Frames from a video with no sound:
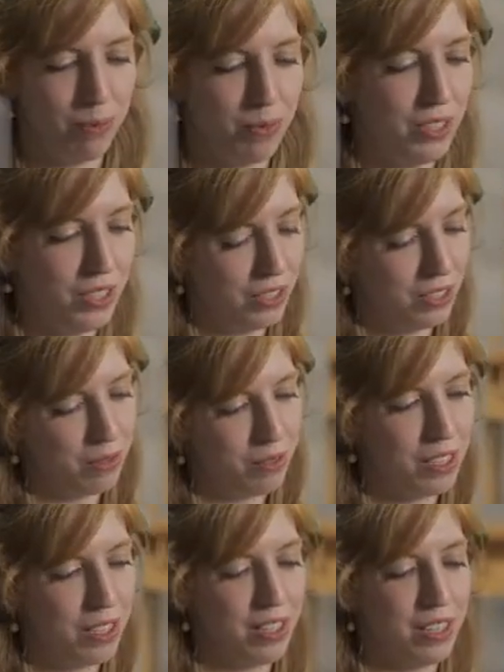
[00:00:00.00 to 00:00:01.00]
which is
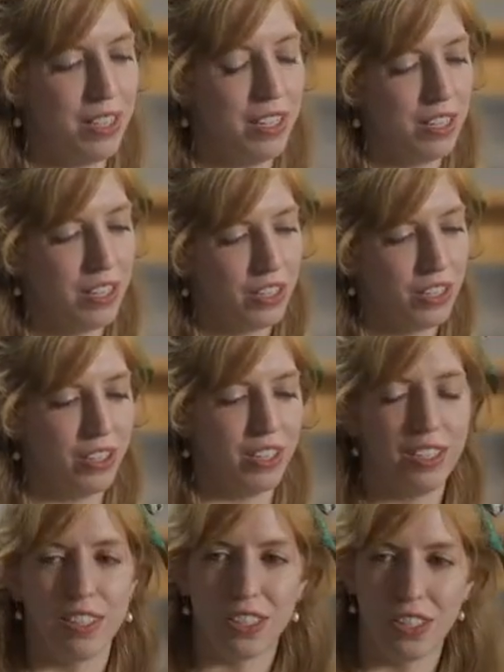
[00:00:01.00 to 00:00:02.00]

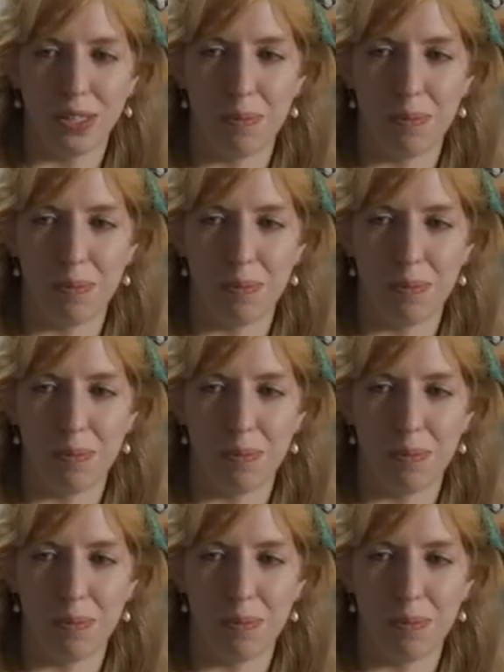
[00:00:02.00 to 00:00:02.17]
good. It's a good